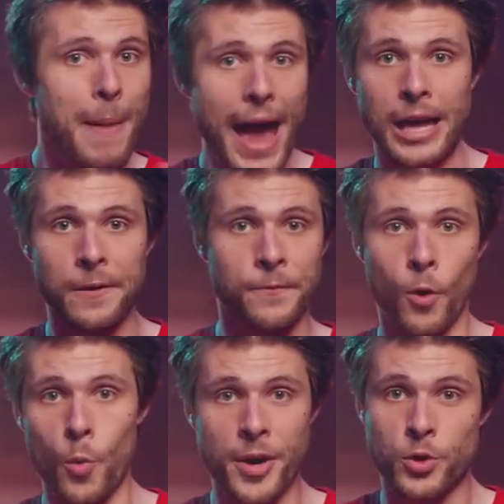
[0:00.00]
back and
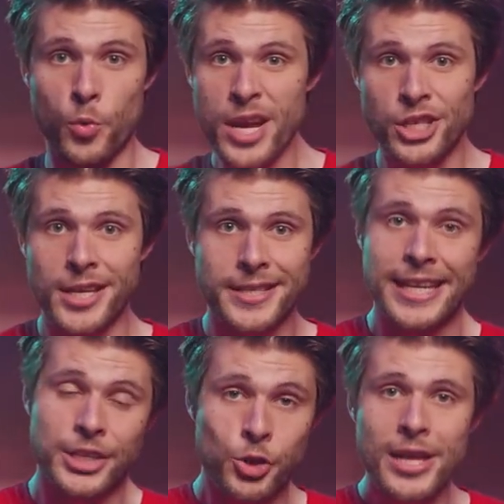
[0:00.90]
forward
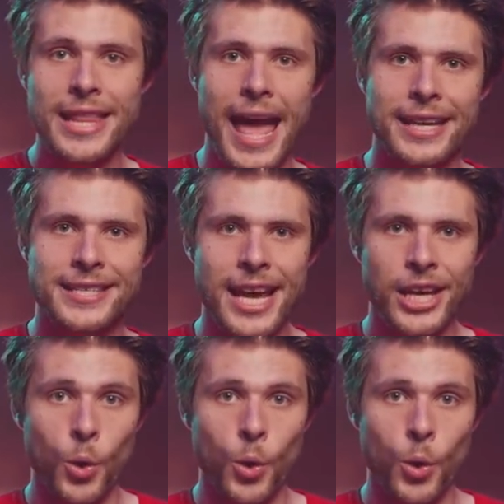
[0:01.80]
readjusting 3 legs,